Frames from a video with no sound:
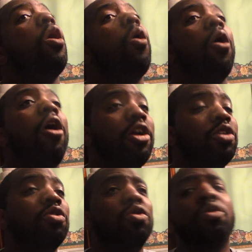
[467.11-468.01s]
Or are
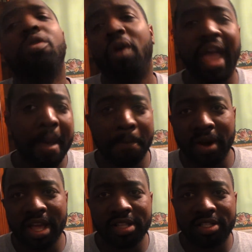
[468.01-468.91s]
you
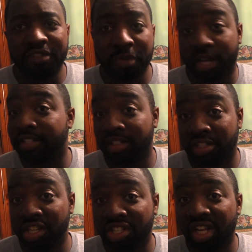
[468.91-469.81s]
apprehensive because of the
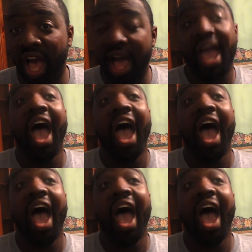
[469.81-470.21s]
CGI?